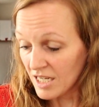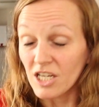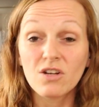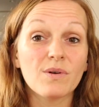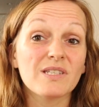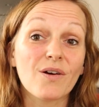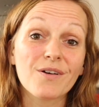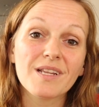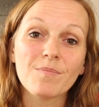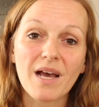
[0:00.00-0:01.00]
is
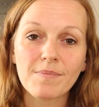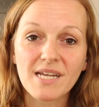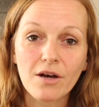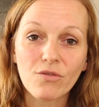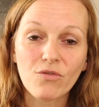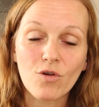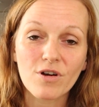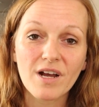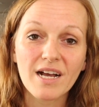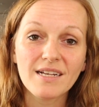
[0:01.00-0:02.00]
already mapped out
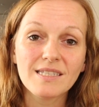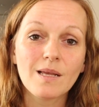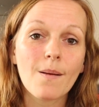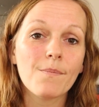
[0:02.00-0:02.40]
for us,